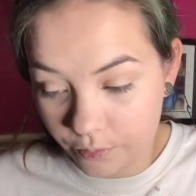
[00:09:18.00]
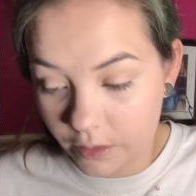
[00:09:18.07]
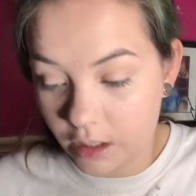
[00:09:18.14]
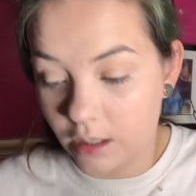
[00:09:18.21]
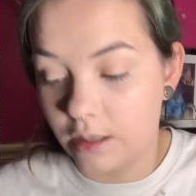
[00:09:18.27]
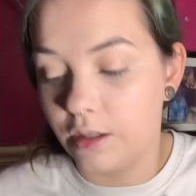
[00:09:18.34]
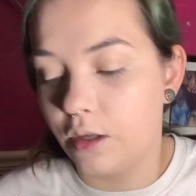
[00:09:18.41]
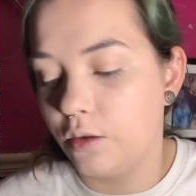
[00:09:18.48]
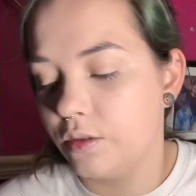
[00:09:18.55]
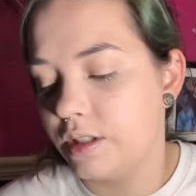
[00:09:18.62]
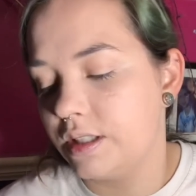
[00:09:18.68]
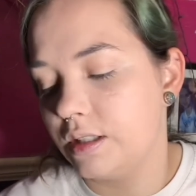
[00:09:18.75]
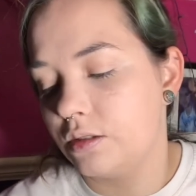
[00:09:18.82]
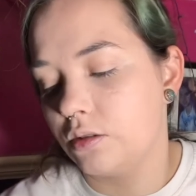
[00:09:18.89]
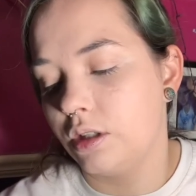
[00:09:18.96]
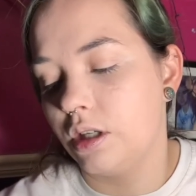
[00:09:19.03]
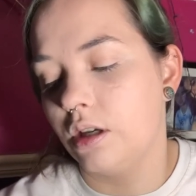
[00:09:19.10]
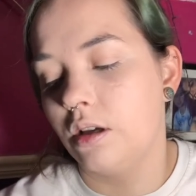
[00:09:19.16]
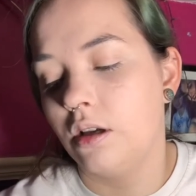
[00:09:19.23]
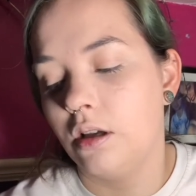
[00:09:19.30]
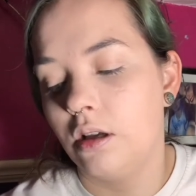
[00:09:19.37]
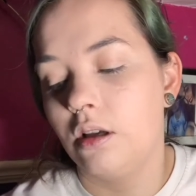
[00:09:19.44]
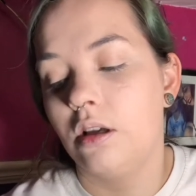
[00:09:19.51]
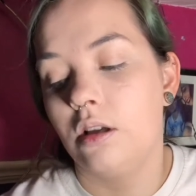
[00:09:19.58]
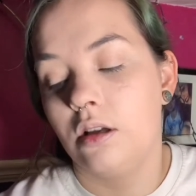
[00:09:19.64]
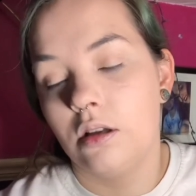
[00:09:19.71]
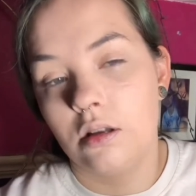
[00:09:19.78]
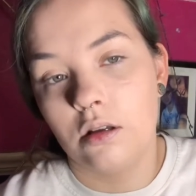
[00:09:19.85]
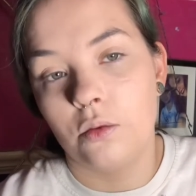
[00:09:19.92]
I know this is gonna
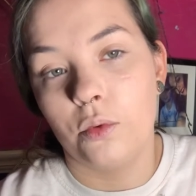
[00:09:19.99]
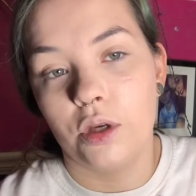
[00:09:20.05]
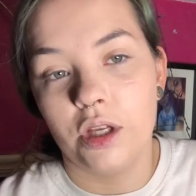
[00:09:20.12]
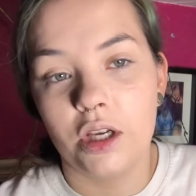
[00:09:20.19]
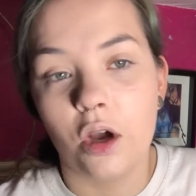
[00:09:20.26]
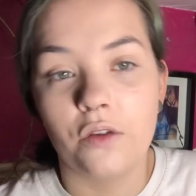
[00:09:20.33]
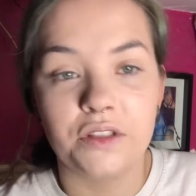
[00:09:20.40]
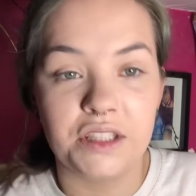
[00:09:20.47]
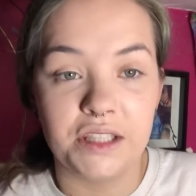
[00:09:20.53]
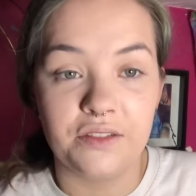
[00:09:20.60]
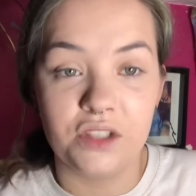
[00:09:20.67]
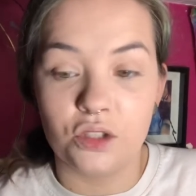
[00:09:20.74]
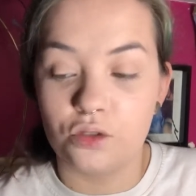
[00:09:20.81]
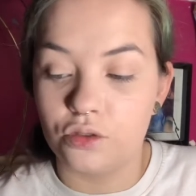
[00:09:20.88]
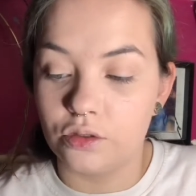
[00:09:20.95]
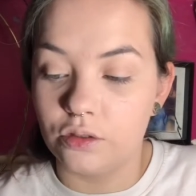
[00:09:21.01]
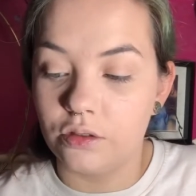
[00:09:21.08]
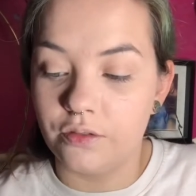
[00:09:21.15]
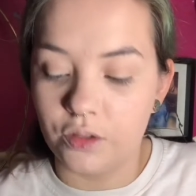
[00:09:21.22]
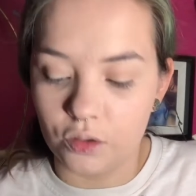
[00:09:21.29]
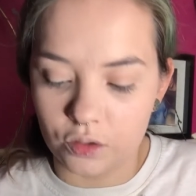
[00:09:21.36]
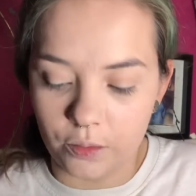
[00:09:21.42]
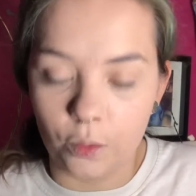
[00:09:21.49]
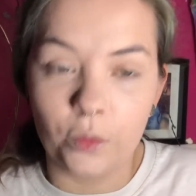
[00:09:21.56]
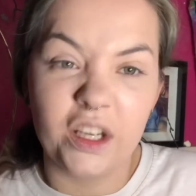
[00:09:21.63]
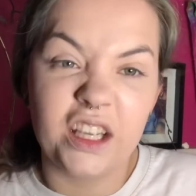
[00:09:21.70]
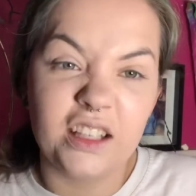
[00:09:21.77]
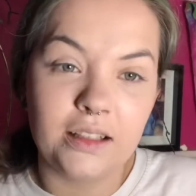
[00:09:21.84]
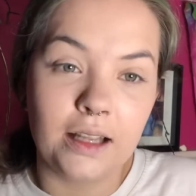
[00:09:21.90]
work. Obviously if it doesn't, if it goes a bit
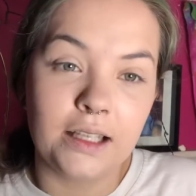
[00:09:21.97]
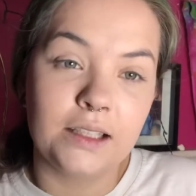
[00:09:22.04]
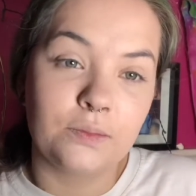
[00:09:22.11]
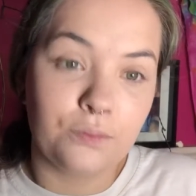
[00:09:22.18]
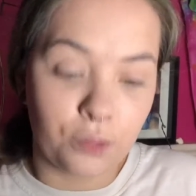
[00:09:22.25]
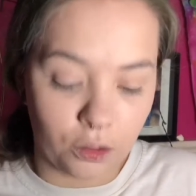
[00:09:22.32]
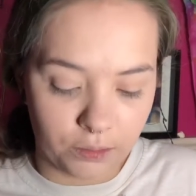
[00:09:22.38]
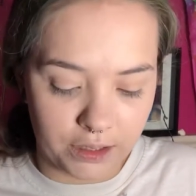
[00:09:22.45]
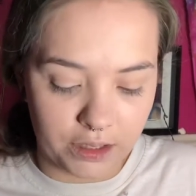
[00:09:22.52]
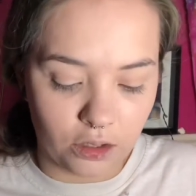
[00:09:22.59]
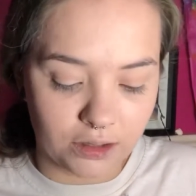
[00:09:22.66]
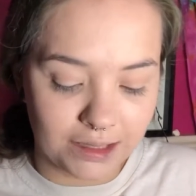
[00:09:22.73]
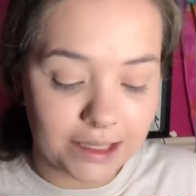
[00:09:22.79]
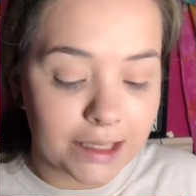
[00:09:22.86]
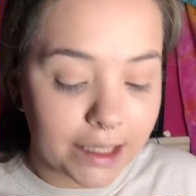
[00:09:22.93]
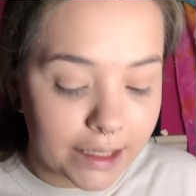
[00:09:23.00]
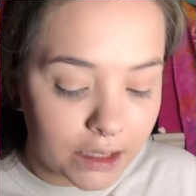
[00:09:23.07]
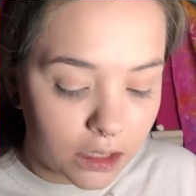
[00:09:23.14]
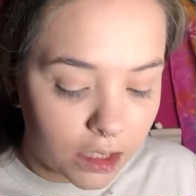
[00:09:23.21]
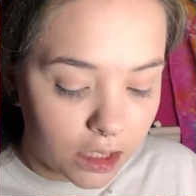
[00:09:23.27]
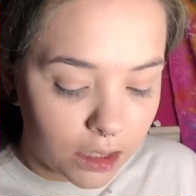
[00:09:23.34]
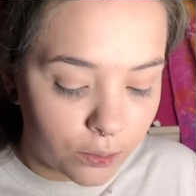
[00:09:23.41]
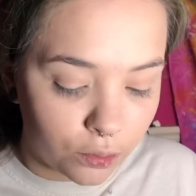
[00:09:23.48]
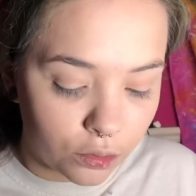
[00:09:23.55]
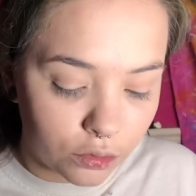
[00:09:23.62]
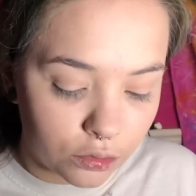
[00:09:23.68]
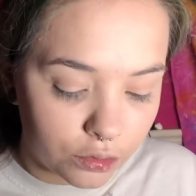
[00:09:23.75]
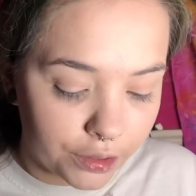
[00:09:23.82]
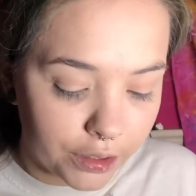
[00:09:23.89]
weird, then it's probably the concealer,
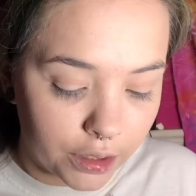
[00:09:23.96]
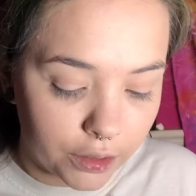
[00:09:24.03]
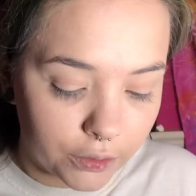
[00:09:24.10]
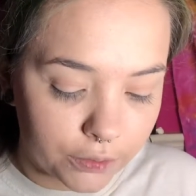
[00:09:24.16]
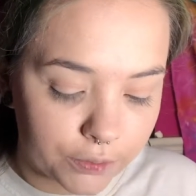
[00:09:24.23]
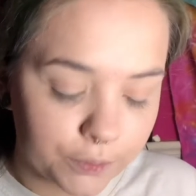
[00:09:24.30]
but you know,